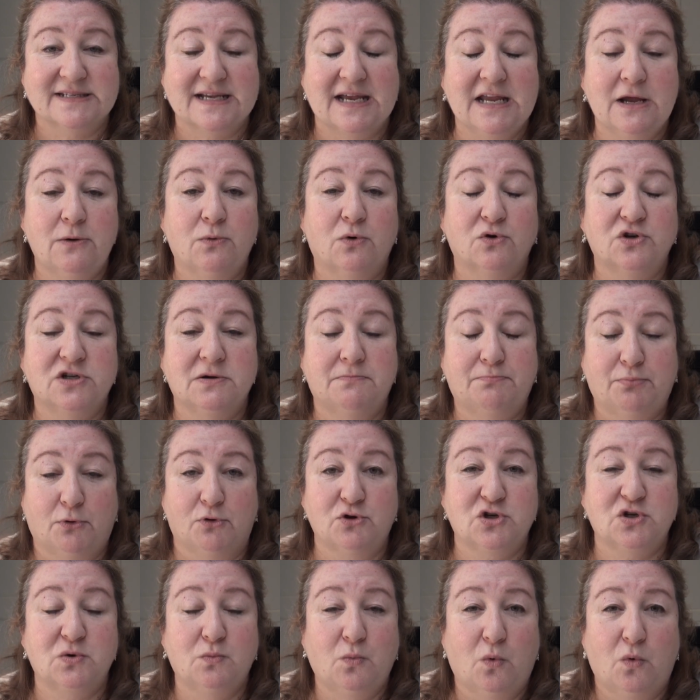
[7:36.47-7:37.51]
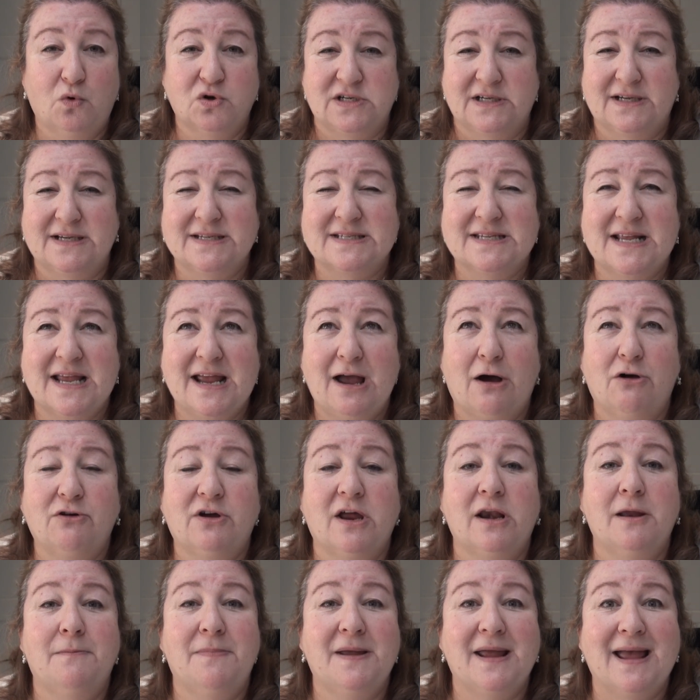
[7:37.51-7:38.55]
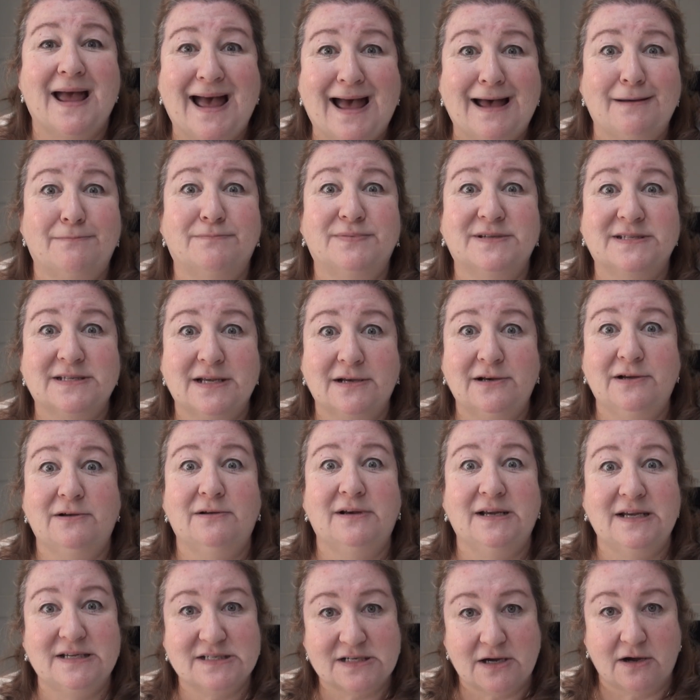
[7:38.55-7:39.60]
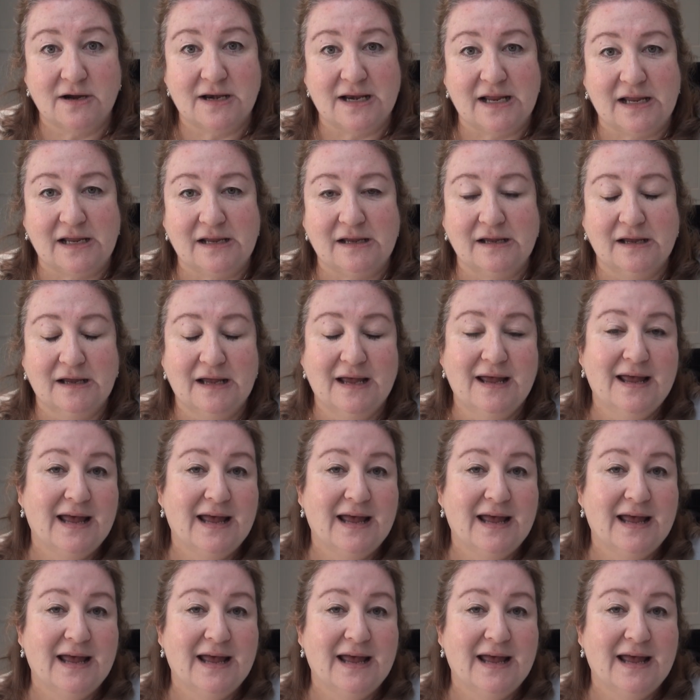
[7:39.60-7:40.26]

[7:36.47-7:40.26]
and you want to bottom water because they are going to be absolutely tiny.